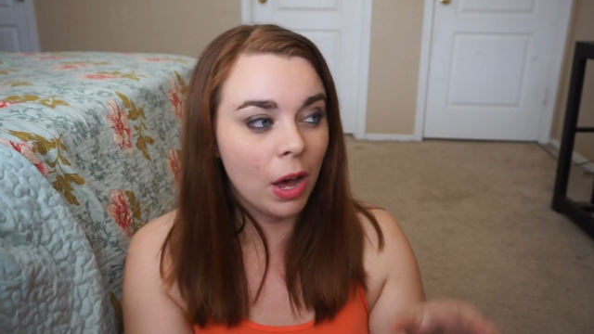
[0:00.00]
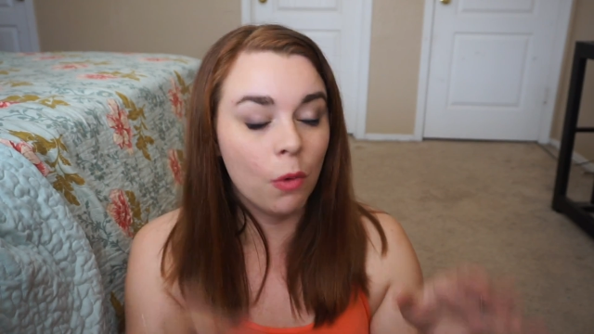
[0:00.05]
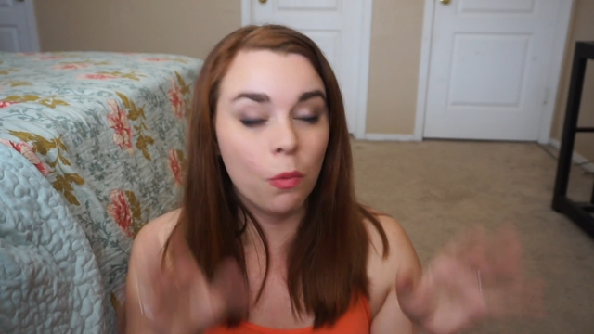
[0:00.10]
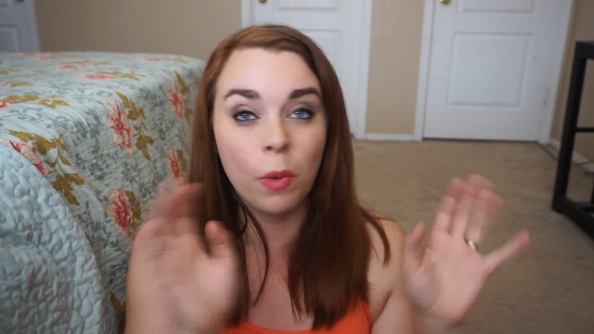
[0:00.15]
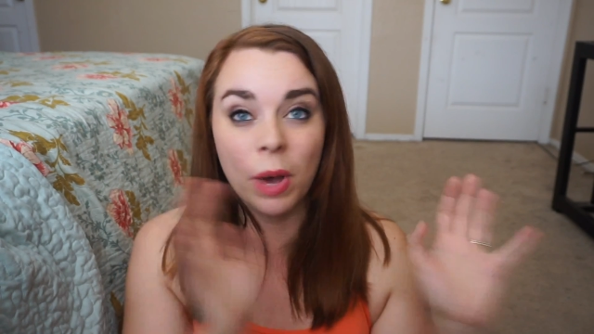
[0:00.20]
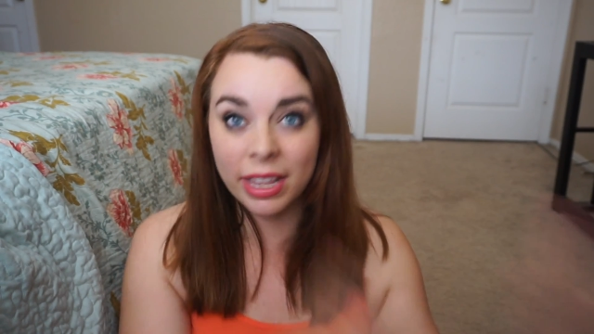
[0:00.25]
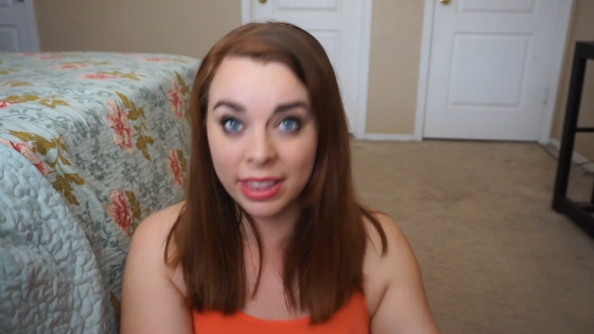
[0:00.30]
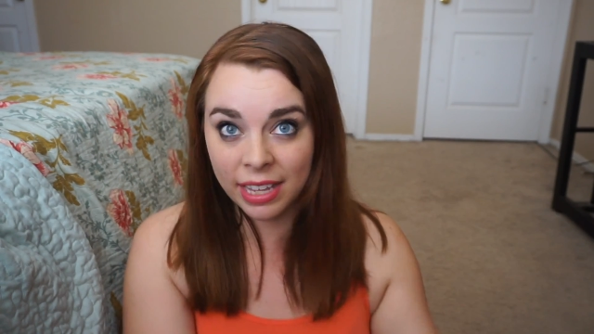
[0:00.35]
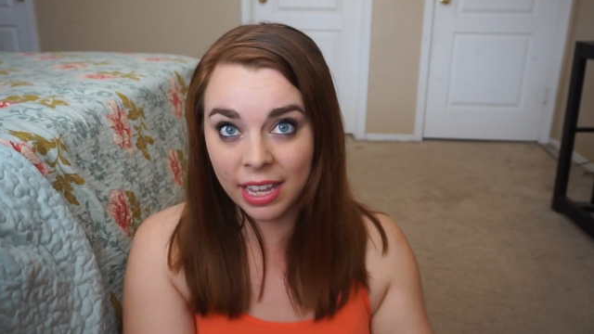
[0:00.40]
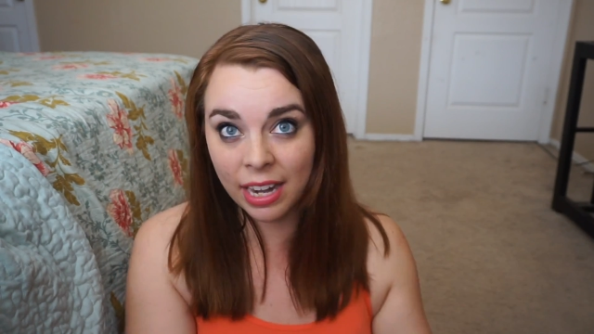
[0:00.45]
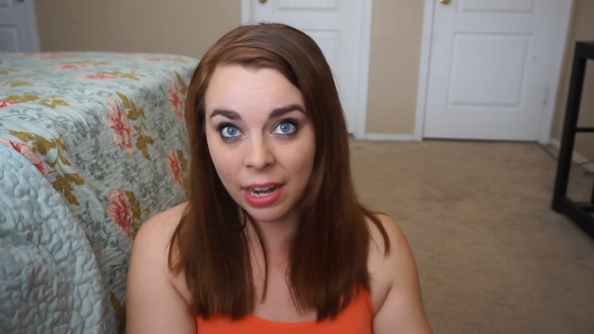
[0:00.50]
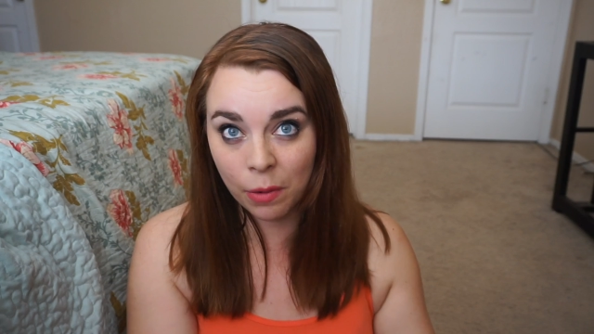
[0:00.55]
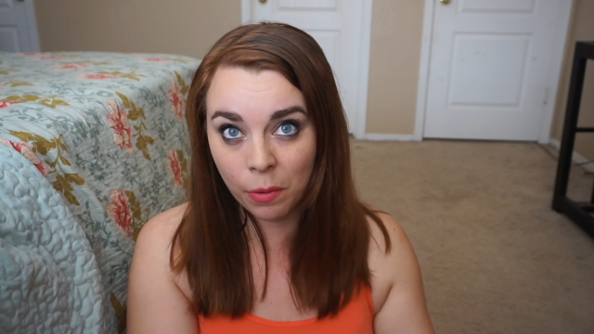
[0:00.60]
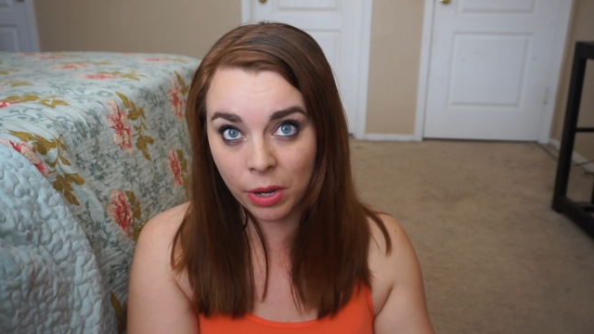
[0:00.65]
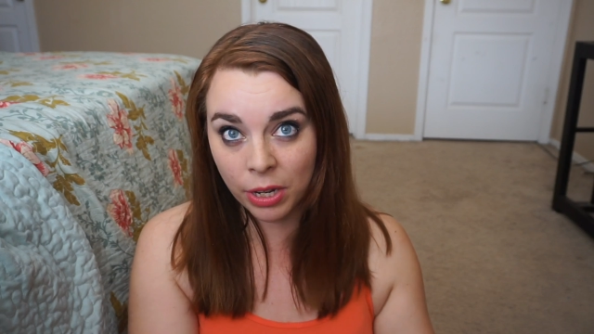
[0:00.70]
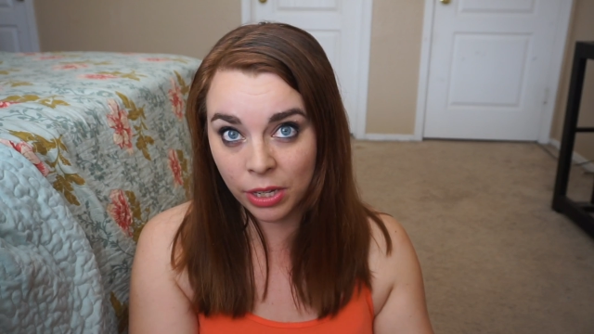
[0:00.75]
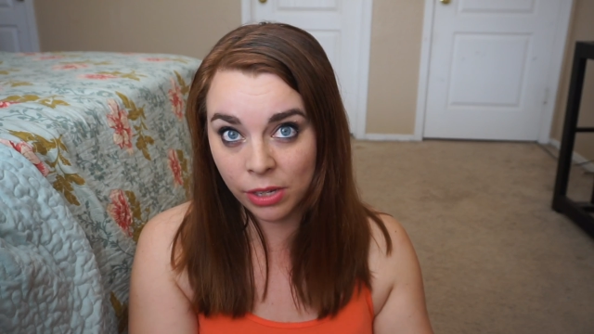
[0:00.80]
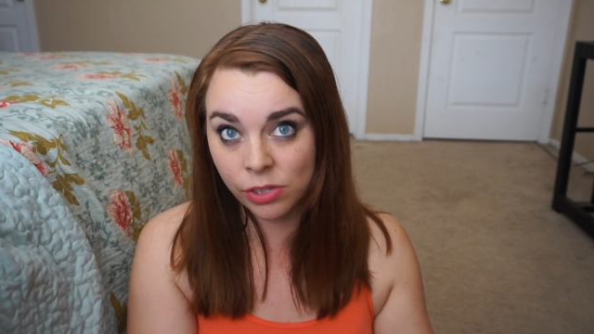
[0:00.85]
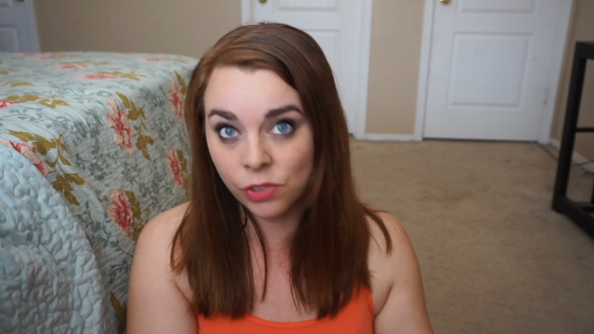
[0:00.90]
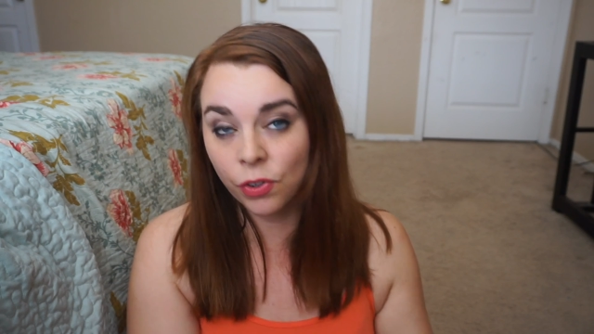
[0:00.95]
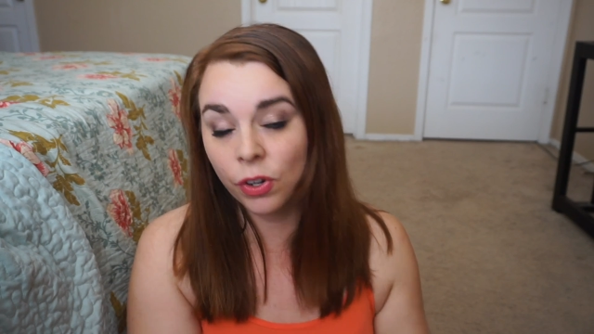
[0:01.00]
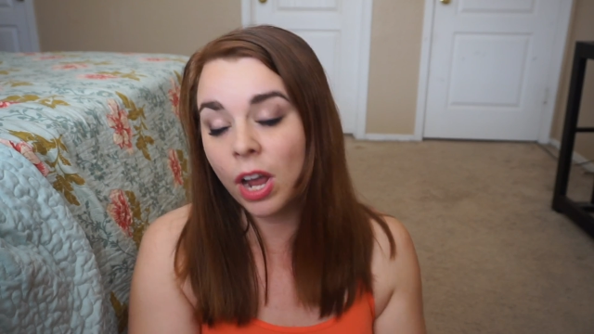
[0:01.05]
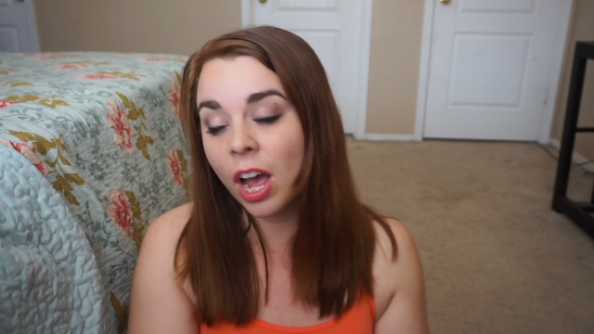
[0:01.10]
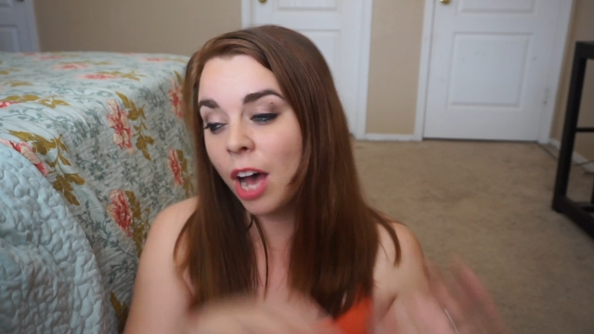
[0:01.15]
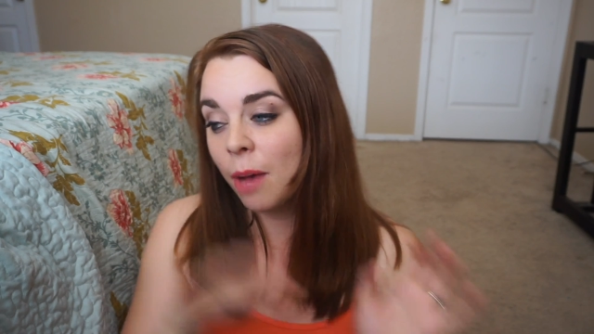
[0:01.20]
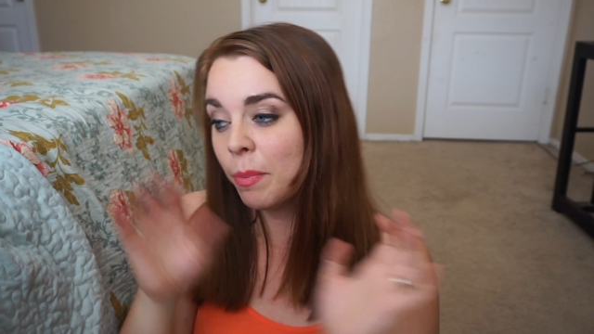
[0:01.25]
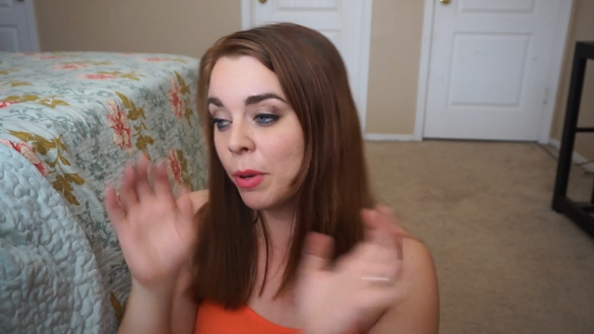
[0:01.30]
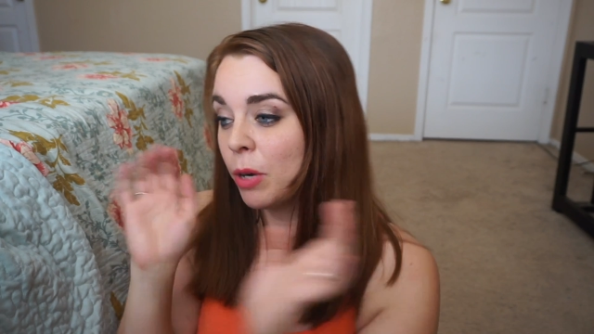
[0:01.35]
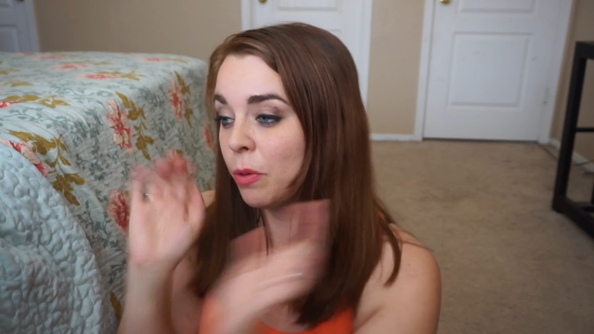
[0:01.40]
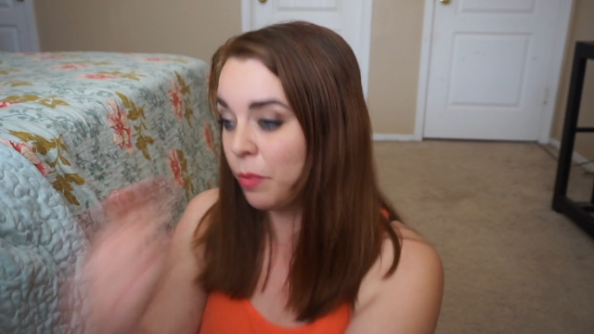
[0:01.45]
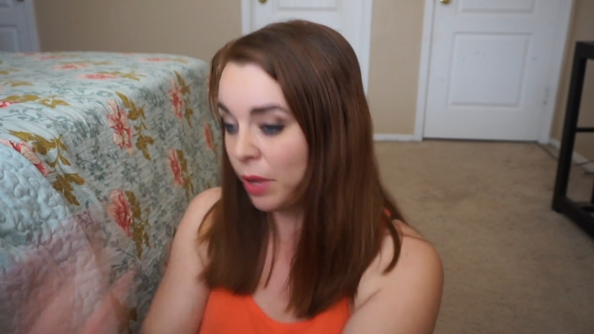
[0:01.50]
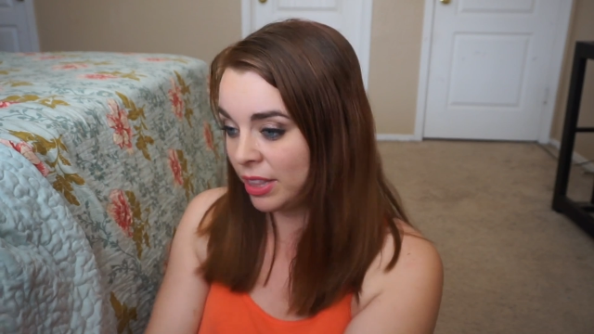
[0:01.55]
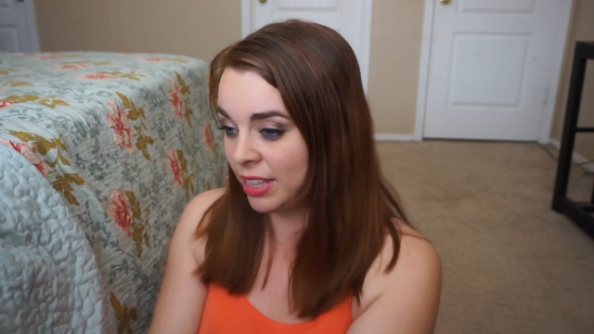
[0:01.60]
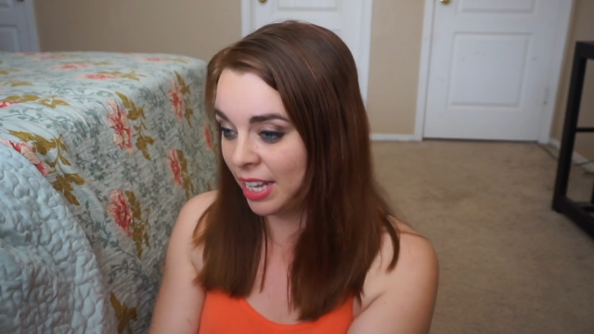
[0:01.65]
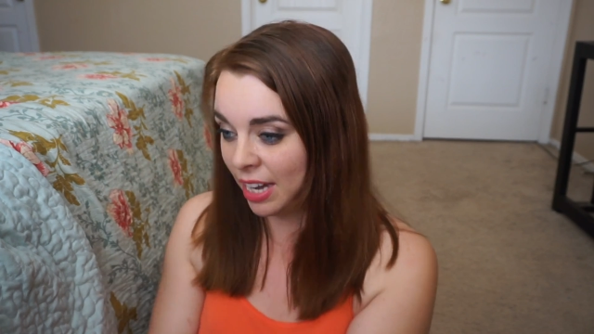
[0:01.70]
one that I want to use for copper and one